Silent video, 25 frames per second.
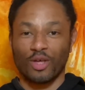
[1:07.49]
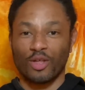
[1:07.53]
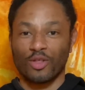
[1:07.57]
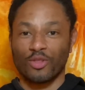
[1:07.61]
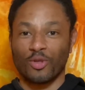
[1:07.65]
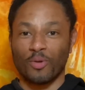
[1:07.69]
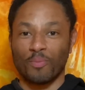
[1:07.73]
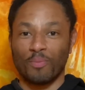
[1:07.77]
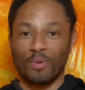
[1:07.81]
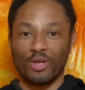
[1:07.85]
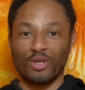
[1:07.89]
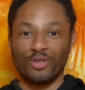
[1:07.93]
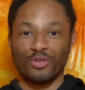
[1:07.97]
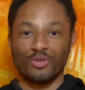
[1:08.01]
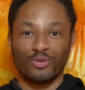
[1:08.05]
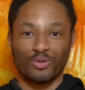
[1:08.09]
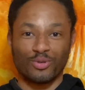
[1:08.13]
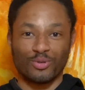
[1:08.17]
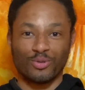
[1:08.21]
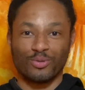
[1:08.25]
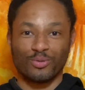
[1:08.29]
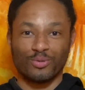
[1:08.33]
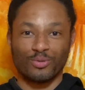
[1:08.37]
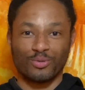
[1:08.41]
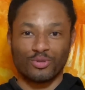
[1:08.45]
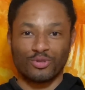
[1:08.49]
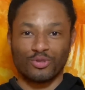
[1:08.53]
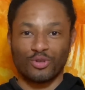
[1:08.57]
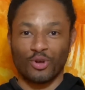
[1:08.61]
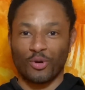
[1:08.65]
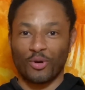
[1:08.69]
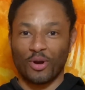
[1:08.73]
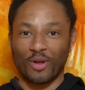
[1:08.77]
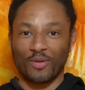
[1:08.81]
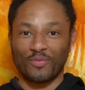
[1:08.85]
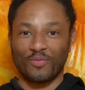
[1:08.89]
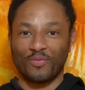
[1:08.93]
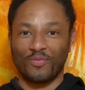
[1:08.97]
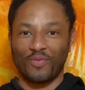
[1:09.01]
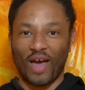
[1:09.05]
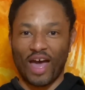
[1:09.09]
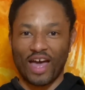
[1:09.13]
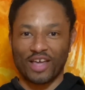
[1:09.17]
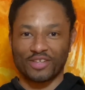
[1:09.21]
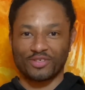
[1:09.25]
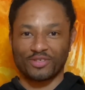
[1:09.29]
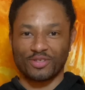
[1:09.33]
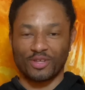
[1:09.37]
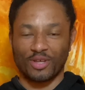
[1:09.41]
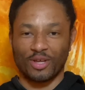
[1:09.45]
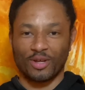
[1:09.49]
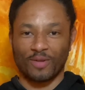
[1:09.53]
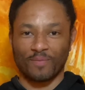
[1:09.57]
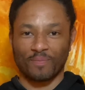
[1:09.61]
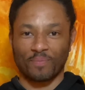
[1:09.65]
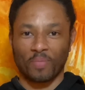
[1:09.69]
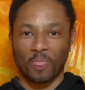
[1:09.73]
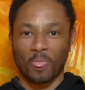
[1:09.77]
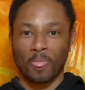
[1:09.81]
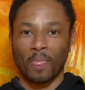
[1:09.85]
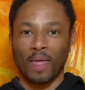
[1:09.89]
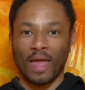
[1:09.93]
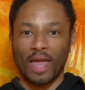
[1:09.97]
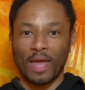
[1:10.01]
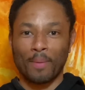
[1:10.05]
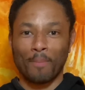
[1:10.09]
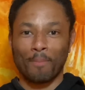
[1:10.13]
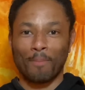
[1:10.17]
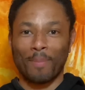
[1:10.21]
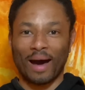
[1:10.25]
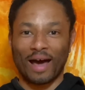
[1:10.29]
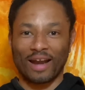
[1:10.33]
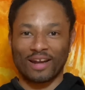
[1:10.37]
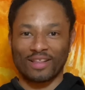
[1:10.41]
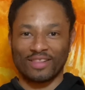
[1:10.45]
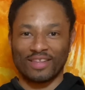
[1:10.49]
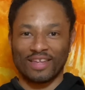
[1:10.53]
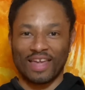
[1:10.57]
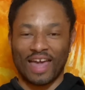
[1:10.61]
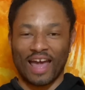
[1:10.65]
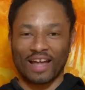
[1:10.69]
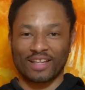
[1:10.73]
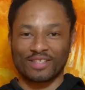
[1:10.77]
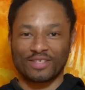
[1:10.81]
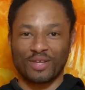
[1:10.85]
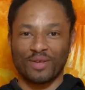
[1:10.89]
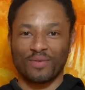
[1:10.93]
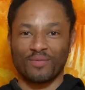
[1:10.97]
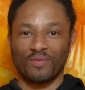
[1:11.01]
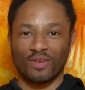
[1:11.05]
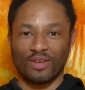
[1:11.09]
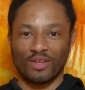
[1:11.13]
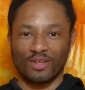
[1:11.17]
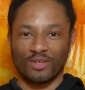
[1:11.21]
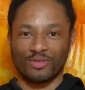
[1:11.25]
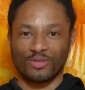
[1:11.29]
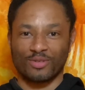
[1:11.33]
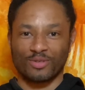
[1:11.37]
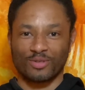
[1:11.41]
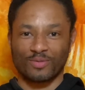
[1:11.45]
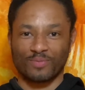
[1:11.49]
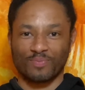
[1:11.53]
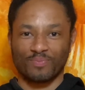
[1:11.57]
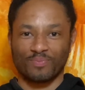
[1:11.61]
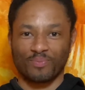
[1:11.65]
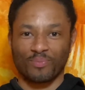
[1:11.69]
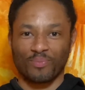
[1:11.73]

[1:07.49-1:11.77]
to be used during fasting and bodily activities.